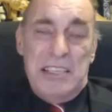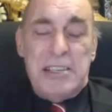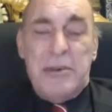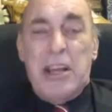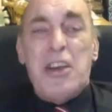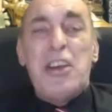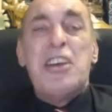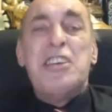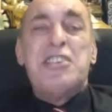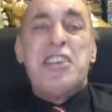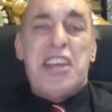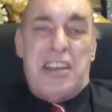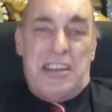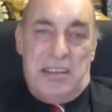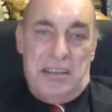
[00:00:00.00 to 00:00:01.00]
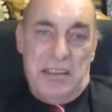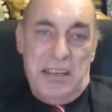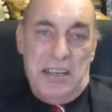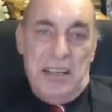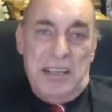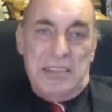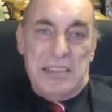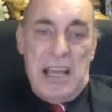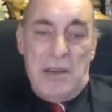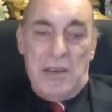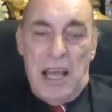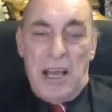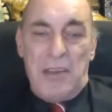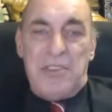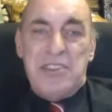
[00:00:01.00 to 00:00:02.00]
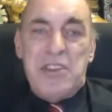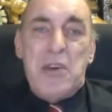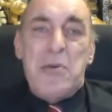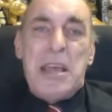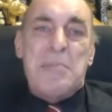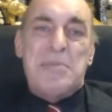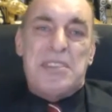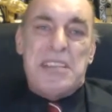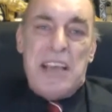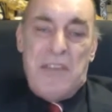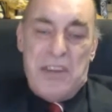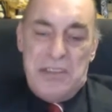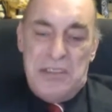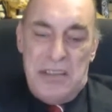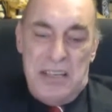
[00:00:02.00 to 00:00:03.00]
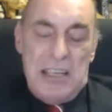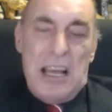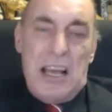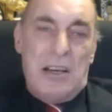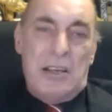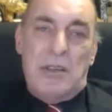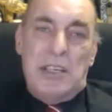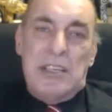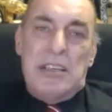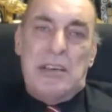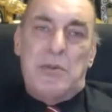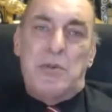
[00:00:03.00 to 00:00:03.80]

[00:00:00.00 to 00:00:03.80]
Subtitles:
So he's in. So the new M7